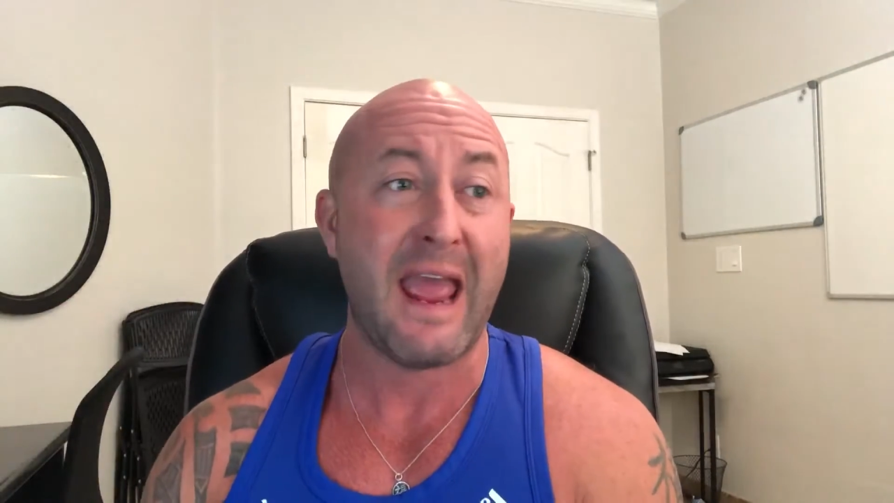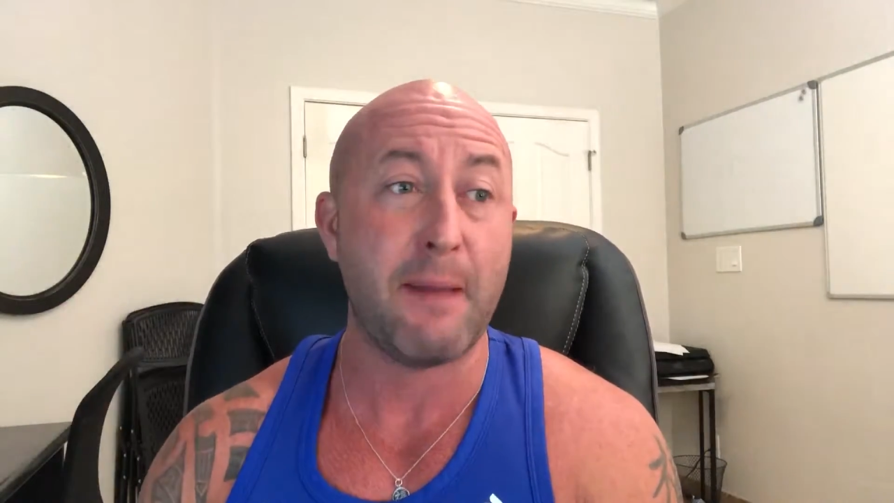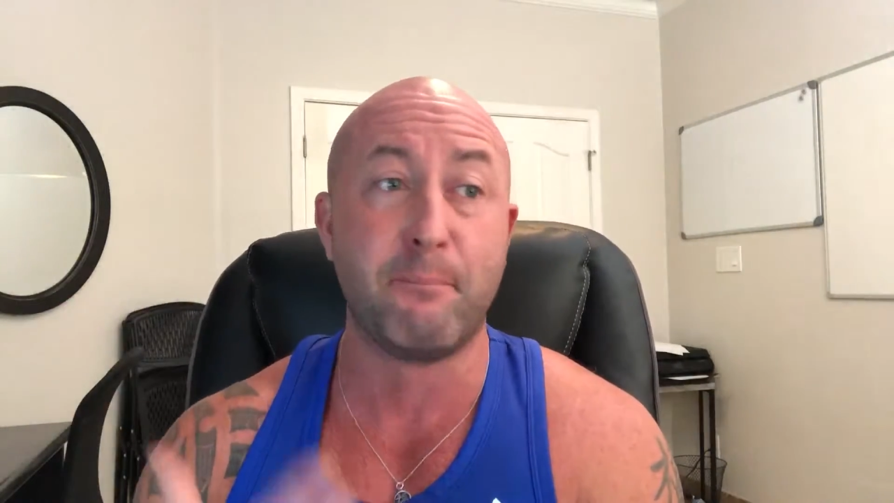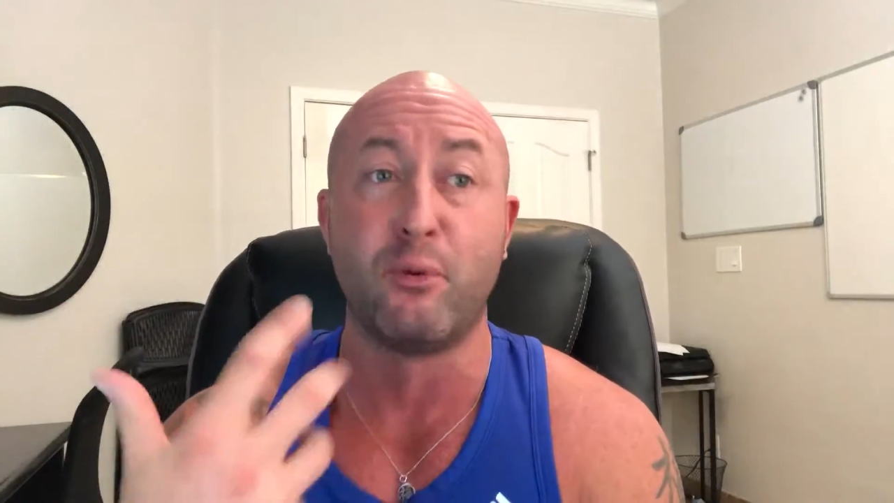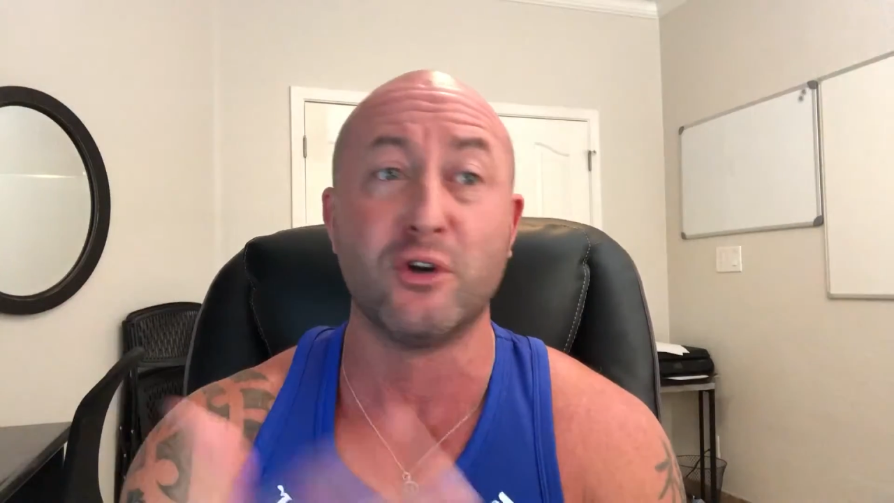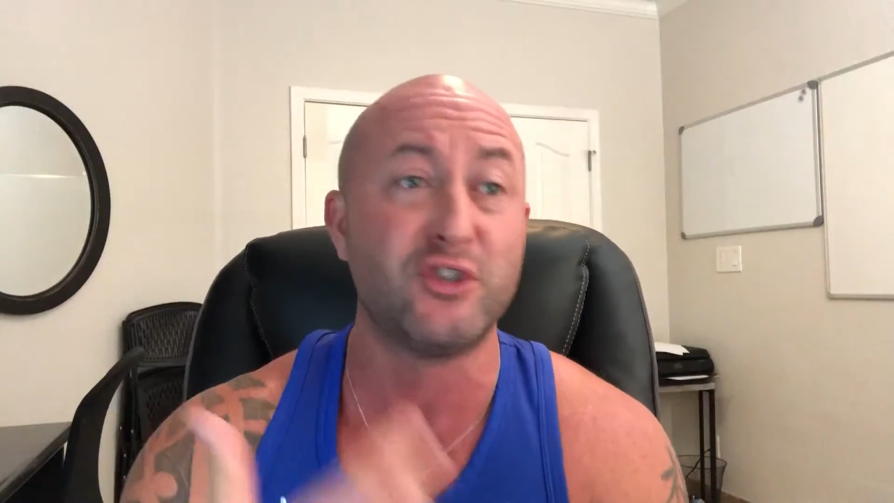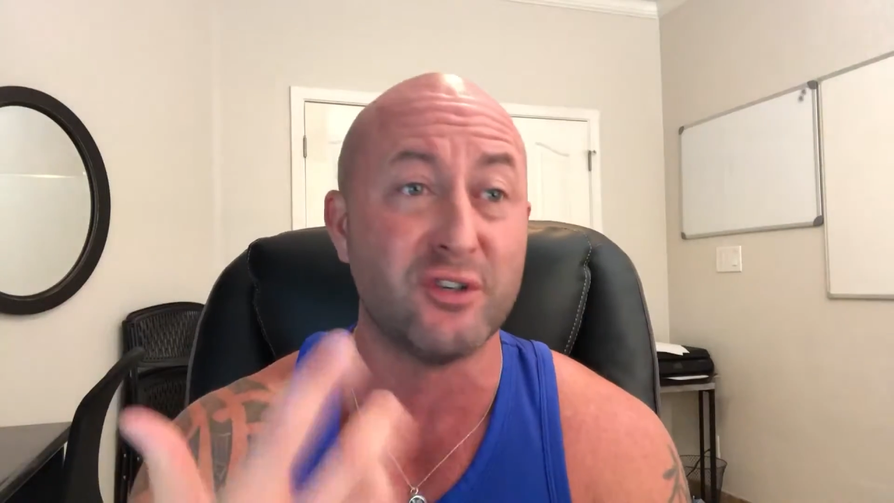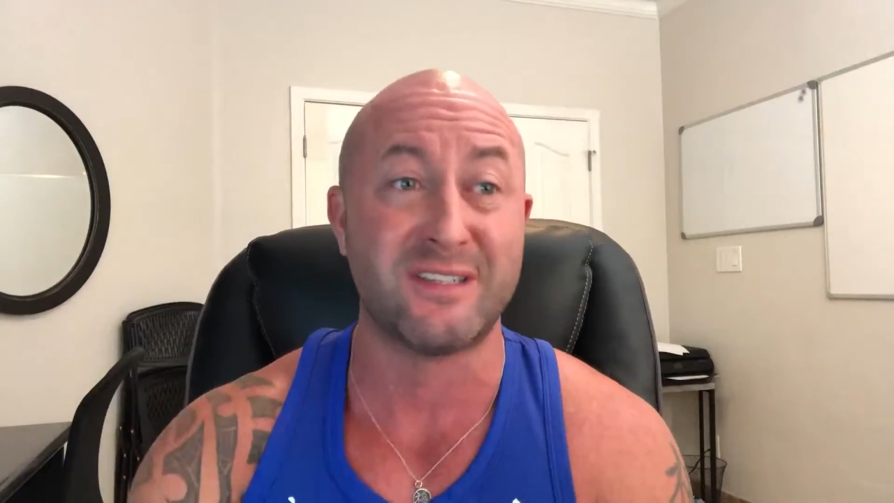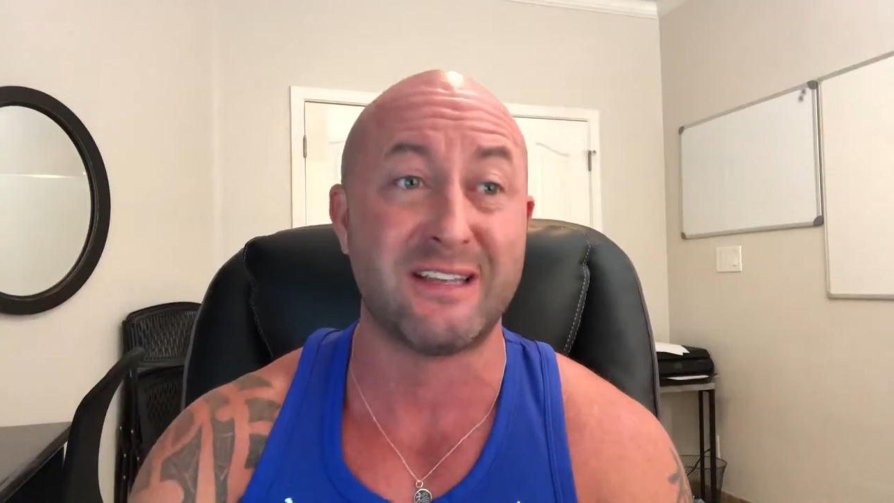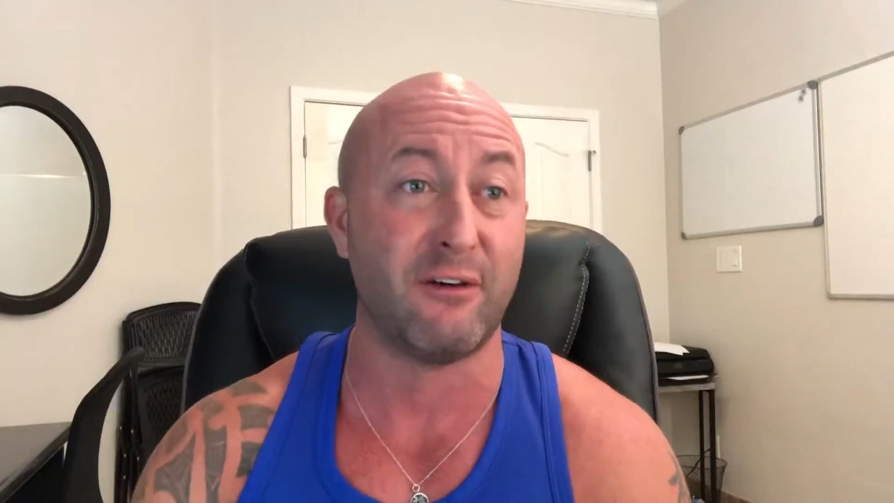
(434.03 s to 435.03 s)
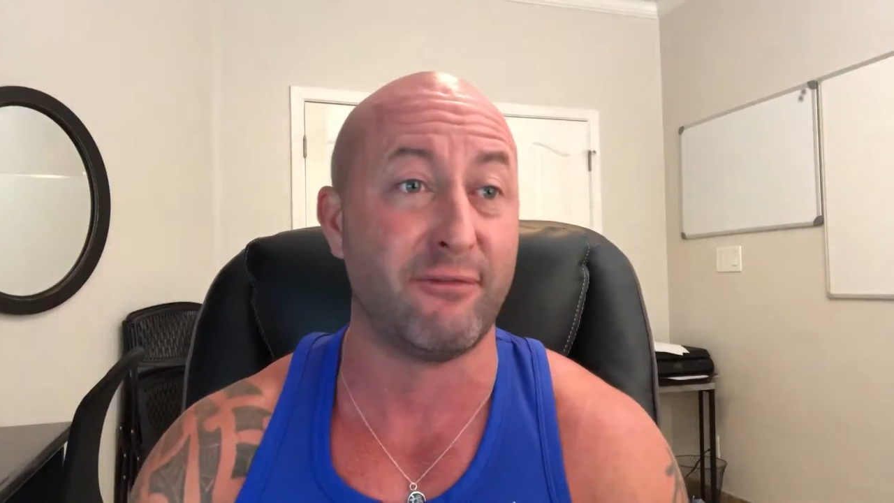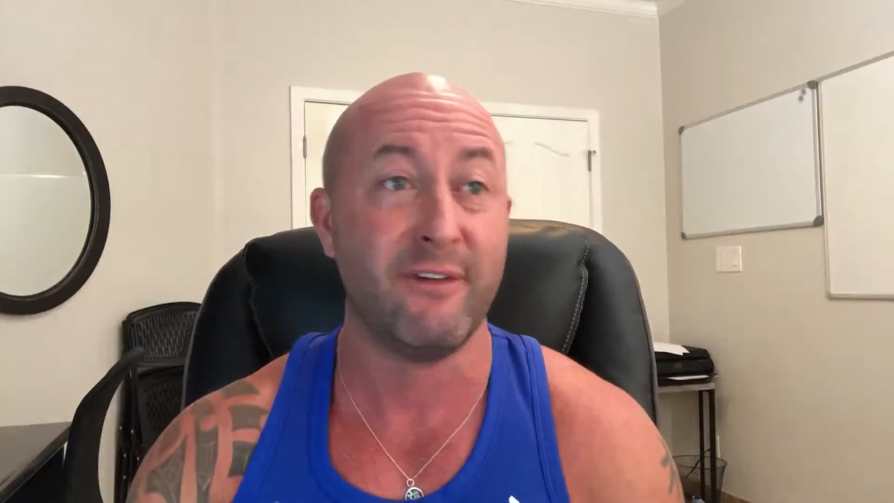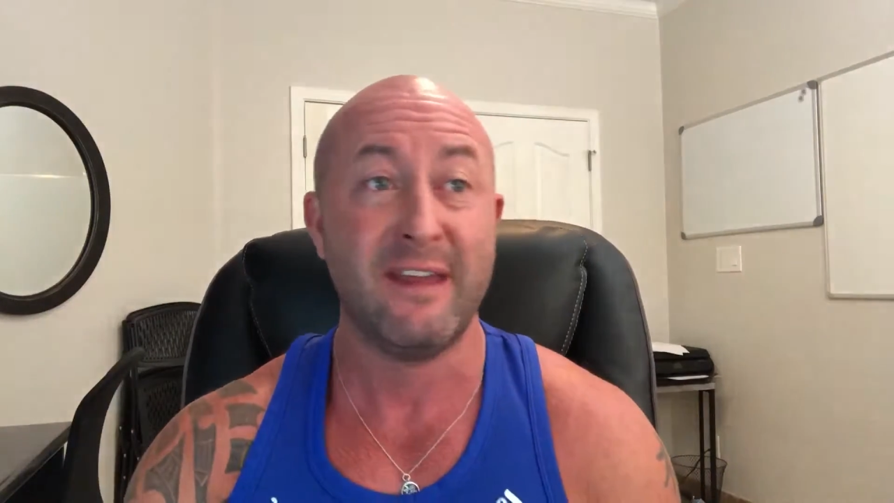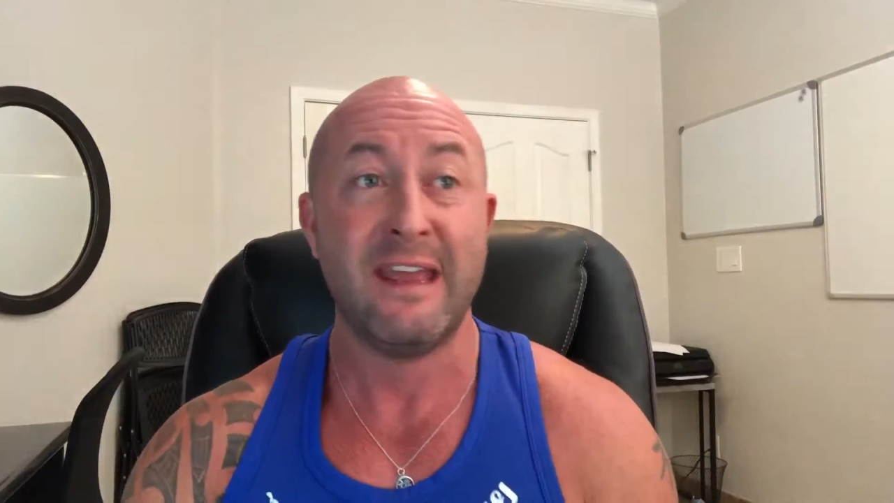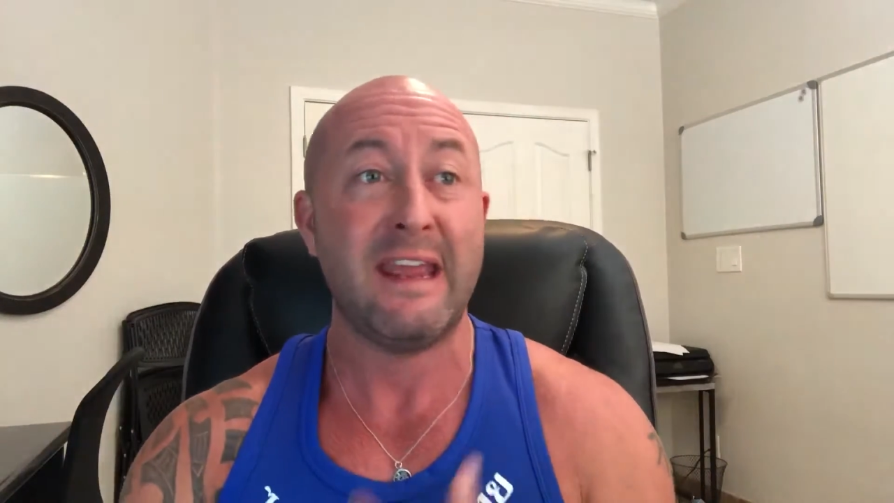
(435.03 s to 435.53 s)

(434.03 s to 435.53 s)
and put yourself